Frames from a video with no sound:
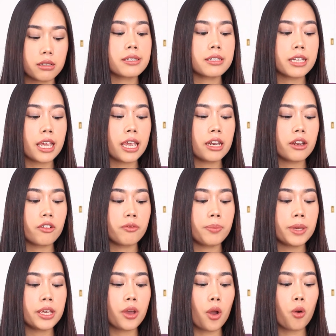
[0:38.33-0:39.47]
a state of
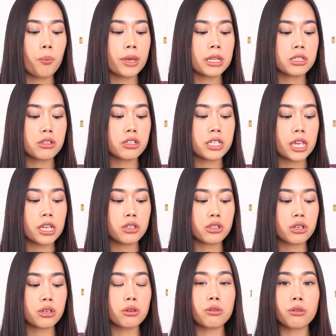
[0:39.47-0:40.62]
being open to
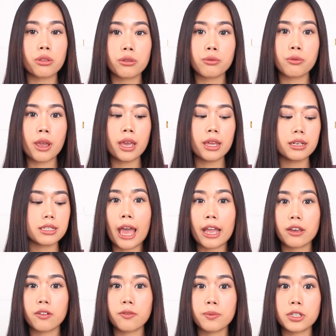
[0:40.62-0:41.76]
danger or threat,
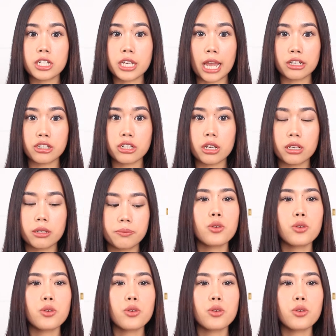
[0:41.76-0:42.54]
lack of protection.